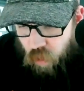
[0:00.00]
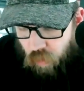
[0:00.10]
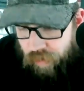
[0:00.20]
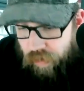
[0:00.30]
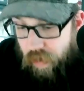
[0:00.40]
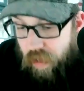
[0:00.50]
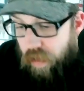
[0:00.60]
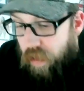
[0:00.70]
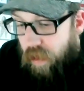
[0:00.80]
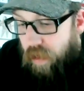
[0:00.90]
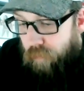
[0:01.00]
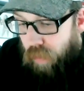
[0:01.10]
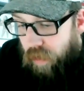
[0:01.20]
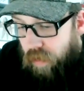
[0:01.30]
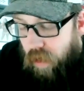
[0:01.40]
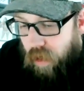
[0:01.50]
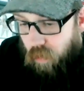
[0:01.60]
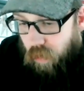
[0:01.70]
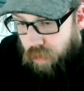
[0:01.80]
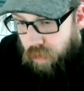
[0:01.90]
no one. But
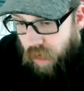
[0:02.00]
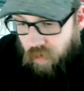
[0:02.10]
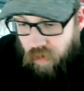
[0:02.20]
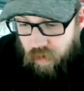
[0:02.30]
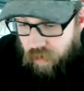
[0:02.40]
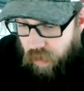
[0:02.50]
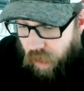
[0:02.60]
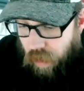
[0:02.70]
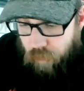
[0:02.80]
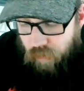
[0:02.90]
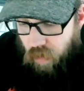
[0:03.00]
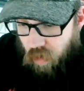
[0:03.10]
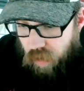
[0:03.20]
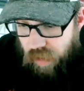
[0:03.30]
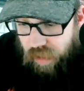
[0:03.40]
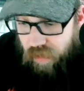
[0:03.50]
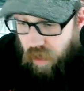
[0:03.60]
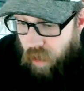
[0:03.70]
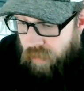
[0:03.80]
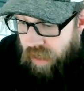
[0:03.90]
William Byron, he got up there early. He
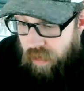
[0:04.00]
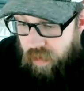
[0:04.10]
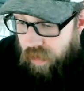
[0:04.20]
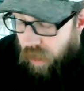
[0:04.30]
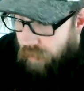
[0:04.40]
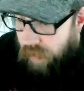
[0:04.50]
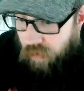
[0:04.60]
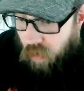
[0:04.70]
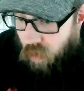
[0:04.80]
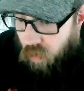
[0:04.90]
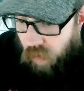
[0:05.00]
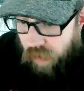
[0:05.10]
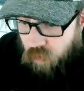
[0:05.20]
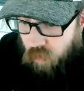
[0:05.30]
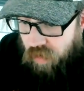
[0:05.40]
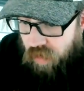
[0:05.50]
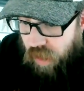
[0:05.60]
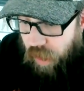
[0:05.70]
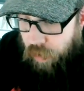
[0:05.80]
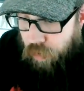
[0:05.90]
dominated. He dominated the whole race, won
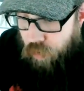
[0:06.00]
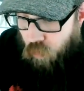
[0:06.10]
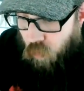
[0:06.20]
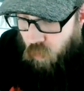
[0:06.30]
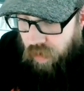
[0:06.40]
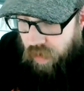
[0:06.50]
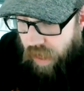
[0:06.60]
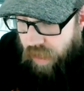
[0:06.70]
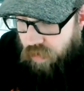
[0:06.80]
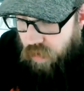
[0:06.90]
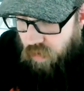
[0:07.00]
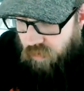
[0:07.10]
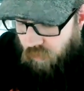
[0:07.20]
stage one and two.